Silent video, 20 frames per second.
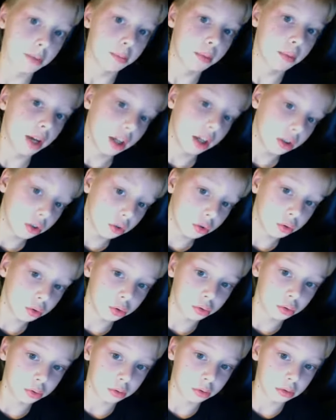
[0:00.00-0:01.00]
my
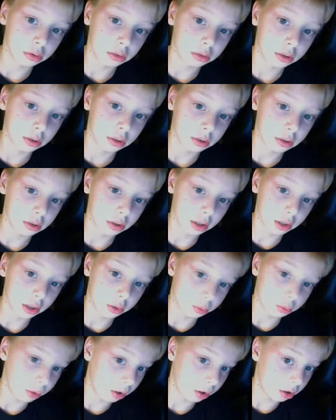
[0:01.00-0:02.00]
school, I
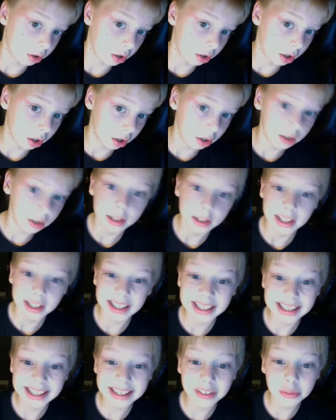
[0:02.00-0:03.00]
swear to God,
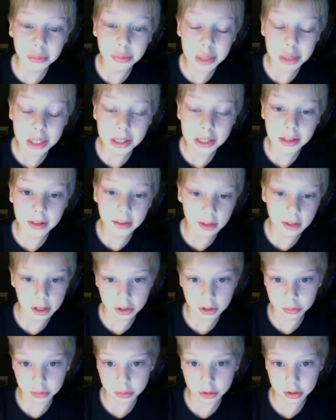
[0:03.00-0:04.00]
gives me a lot of
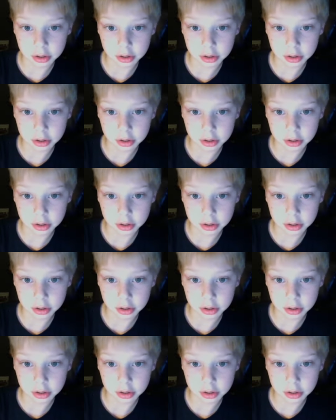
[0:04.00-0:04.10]
work.